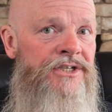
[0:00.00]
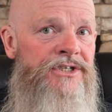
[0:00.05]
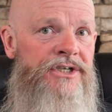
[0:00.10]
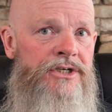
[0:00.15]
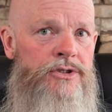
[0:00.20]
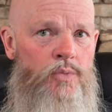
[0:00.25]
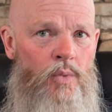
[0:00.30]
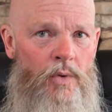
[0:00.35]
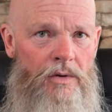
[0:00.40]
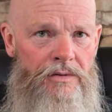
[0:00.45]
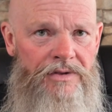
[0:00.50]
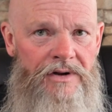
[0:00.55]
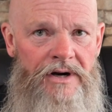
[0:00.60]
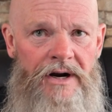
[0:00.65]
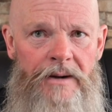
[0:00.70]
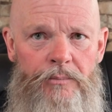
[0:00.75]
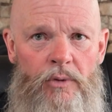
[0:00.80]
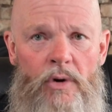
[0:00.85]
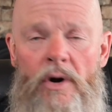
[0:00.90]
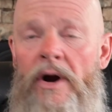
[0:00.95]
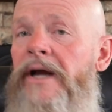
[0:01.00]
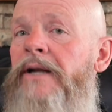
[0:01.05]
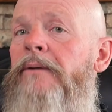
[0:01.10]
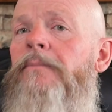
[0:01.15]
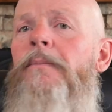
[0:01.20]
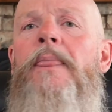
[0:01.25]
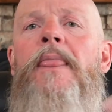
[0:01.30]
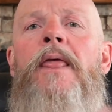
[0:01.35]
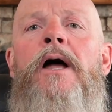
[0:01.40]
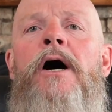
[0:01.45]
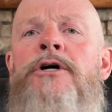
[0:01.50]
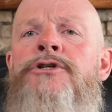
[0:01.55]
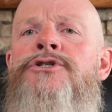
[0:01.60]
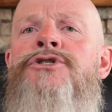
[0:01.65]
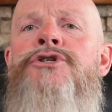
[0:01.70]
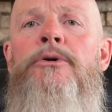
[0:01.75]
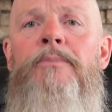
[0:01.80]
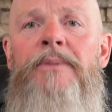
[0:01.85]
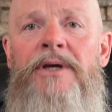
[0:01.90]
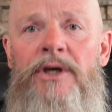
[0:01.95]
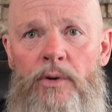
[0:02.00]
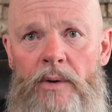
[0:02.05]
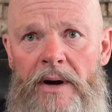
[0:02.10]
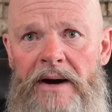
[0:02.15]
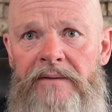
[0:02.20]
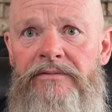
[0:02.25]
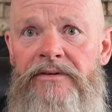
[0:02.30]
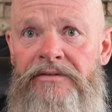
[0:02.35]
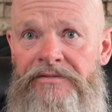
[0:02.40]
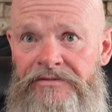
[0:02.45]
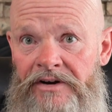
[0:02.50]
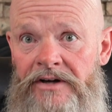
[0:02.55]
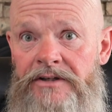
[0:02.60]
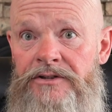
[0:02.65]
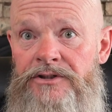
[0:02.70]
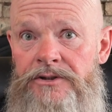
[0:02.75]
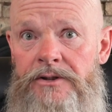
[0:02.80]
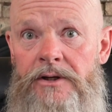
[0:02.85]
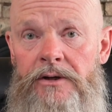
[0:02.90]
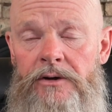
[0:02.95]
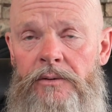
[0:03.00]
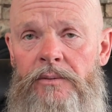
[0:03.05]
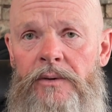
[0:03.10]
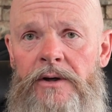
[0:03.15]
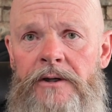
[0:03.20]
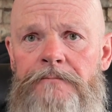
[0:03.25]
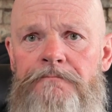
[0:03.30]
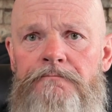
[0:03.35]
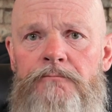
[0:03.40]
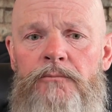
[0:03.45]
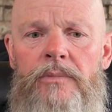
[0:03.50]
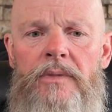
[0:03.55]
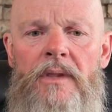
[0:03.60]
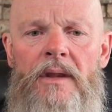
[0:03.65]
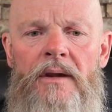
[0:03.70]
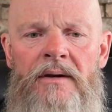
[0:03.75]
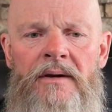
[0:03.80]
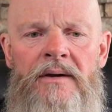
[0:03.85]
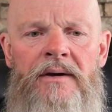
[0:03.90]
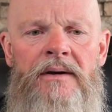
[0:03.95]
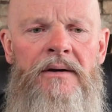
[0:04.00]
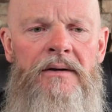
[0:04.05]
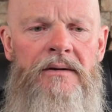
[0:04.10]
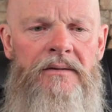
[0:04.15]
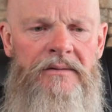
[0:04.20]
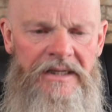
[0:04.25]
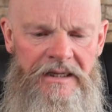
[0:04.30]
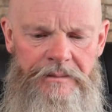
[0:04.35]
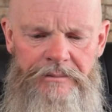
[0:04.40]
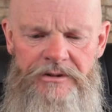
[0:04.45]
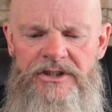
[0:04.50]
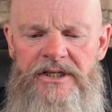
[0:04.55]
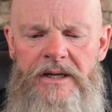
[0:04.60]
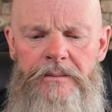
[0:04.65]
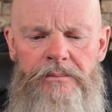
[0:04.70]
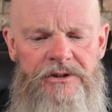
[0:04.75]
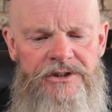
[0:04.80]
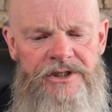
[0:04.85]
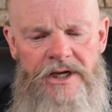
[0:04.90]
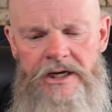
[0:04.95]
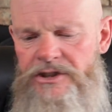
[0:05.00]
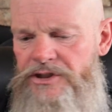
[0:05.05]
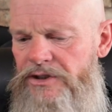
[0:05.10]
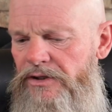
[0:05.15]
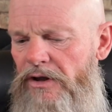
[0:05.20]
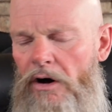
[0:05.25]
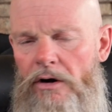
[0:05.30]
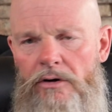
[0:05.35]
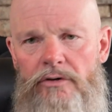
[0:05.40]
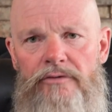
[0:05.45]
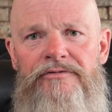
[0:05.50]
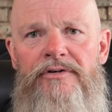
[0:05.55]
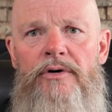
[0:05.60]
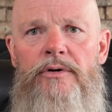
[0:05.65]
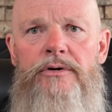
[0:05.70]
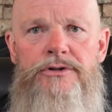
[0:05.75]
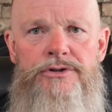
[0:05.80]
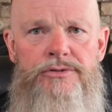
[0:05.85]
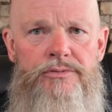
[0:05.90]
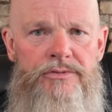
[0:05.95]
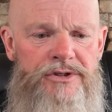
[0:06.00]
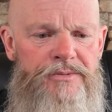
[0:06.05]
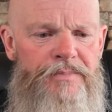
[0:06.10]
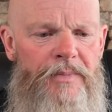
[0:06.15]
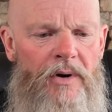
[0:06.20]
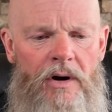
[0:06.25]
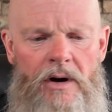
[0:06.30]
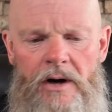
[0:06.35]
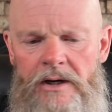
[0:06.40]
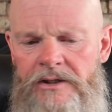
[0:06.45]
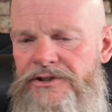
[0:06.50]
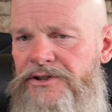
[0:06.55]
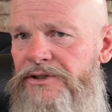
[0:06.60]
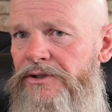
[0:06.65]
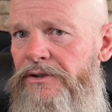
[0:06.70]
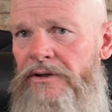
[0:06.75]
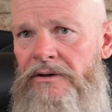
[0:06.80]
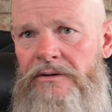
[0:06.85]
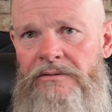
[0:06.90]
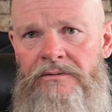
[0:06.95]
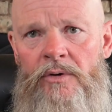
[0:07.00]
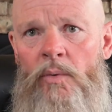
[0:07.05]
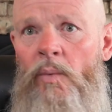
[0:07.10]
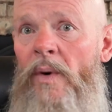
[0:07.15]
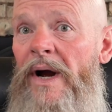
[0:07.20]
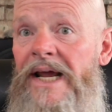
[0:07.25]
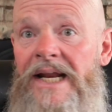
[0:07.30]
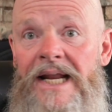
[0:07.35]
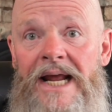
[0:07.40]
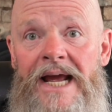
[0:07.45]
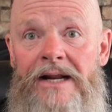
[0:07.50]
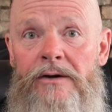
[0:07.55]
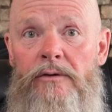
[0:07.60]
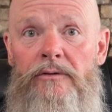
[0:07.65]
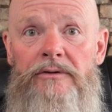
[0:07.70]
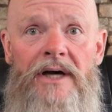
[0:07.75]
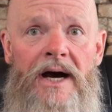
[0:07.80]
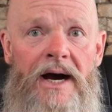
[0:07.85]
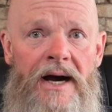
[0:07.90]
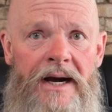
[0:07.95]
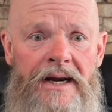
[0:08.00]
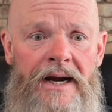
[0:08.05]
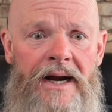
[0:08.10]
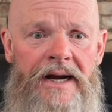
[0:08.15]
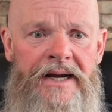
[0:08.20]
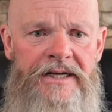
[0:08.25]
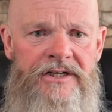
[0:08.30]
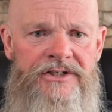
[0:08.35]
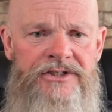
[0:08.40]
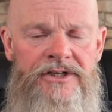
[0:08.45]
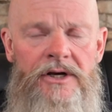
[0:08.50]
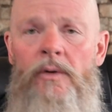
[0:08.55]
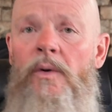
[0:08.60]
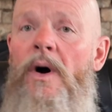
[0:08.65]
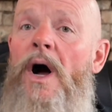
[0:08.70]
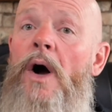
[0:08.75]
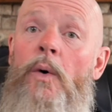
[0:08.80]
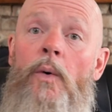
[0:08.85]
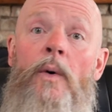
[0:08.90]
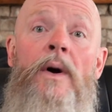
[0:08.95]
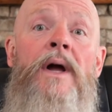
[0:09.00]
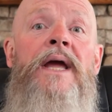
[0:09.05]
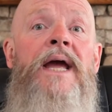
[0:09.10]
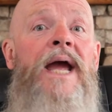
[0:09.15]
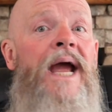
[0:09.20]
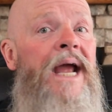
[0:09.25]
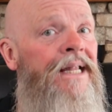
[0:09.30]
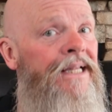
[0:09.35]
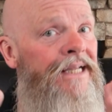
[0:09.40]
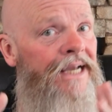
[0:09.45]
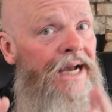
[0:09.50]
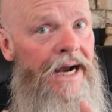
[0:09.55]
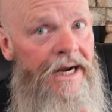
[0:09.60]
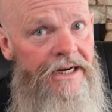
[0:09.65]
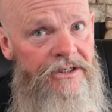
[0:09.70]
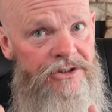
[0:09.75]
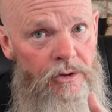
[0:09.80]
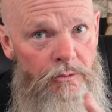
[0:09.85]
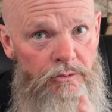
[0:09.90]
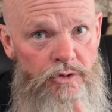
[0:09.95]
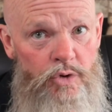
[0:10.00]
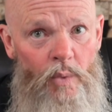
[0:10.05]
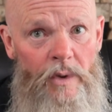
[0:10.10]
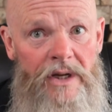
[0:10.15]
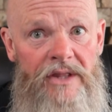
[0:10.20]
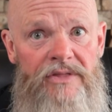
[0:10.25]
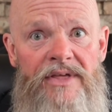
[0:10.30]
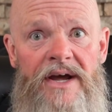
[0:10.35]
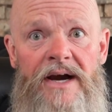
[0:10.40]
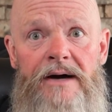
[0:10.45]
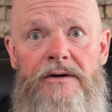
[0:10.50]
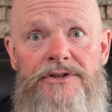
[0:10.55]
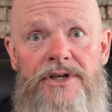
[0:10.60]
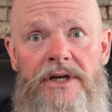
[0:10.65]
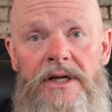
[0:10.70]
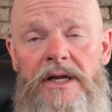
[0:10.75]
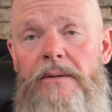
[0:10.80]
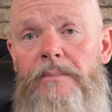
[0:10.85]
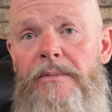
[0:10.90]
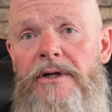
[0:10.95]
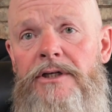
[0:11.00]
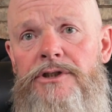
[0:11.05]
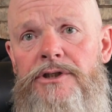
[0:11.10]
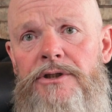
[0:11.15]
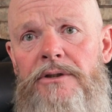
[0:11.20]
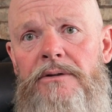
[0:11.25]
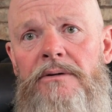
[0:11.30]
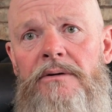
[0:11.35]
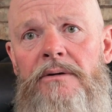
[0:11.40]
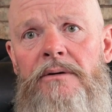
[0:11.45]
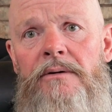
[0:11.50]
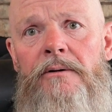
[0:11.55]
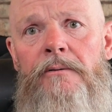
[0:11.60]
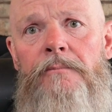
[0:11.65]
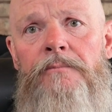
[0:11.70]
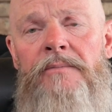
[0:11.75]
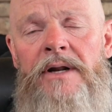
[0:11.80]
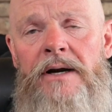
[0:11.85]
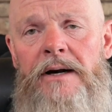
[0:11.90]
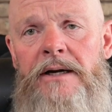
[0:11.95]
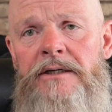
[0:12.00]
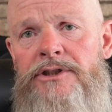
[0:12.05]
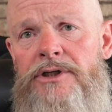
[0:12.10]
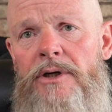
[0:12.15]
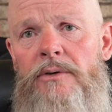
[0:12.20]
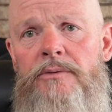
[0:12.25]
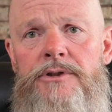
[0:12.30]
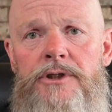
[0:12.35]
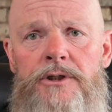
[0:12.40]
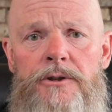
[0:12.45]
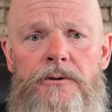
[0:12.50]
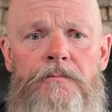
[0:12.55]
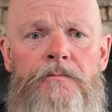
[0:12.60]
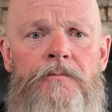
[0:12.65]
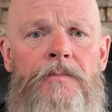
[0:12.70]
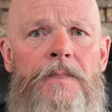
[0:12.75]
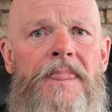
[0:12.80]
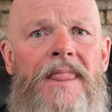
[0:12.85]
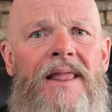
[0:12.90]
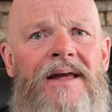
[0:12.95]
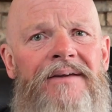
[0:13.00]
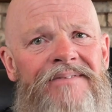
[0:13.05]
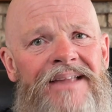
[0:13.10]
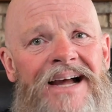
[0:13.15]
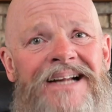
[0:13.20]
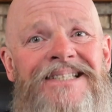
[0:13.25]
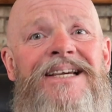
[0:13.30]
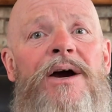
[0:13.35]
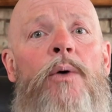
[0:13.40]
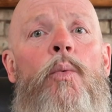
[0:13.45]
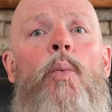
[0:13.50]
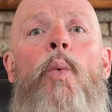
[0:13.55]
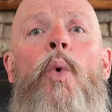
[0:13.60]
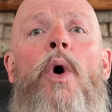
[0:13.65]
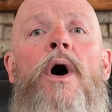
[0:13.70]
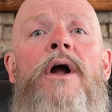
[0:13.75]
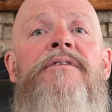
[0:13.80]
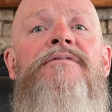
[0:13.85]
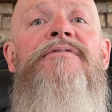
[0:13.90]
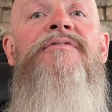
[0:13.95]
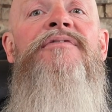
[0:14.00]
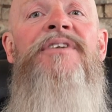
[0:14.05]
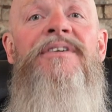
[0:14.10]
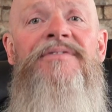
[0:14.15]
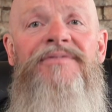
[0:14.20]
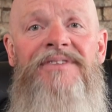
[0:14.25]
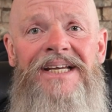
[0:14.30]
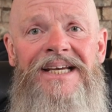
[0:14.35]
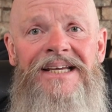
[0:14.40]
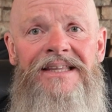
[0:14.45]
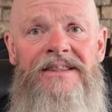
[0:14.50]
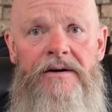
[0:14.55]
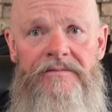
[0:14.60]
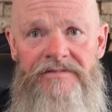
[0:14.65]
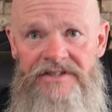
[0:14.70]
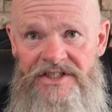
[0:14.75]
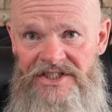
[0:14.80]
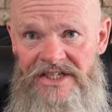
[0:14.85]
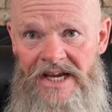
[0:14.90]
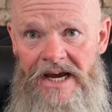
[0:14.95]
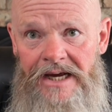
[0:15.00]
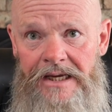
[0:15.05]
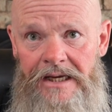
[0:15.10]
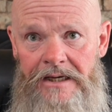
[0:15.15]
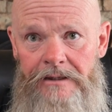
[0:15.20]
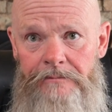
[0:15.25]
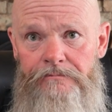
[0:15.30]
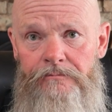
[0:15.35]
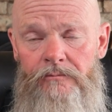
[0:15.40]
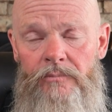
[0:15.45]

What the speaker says: this is worth an upgrade, assuming you have the funds to do it. The image stabilization, the autofocus response, the way it handled high ISO. Oh, and the ISO 20,000 image that I showed you, that's at 1/50th of a second.